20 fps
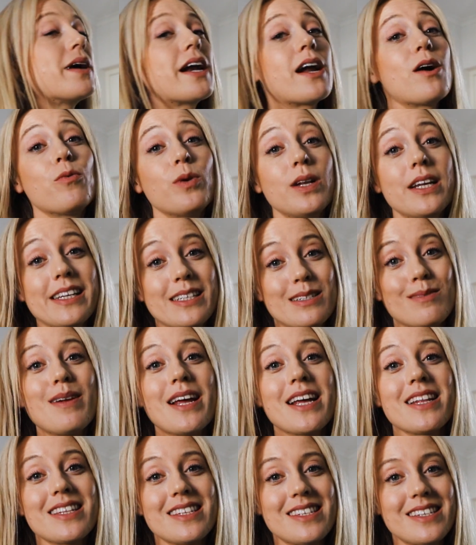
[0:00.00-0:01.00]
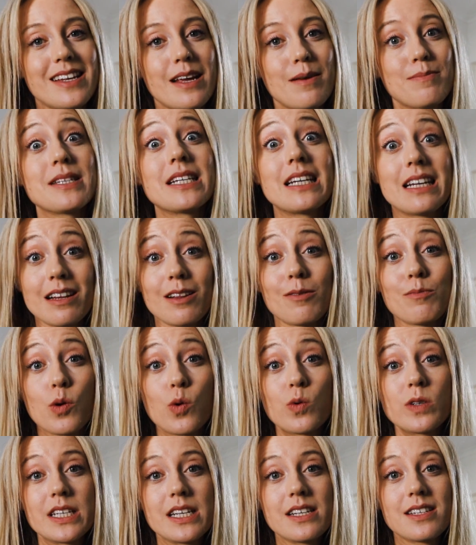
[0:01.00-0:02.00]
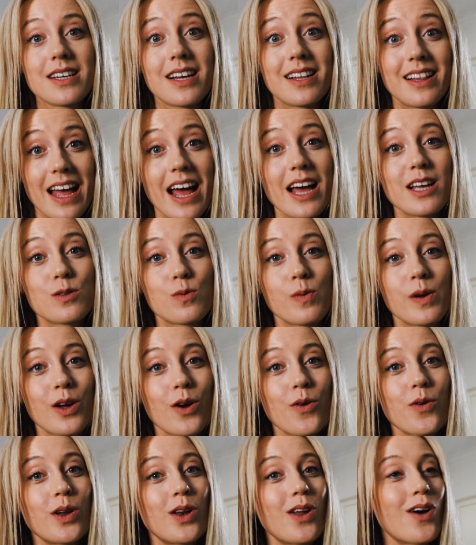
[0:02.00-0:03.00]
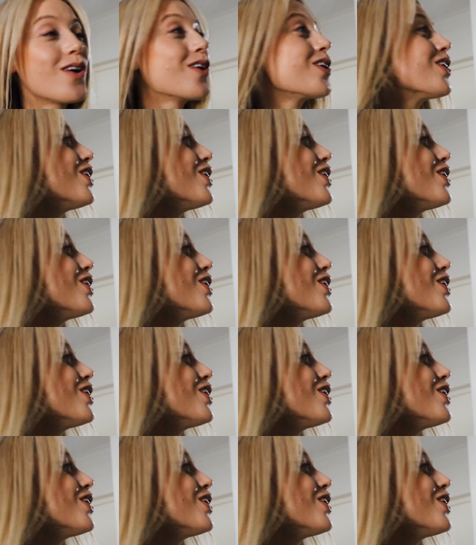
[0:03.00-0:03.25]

but I will explain the steps in a little more detail as we go along.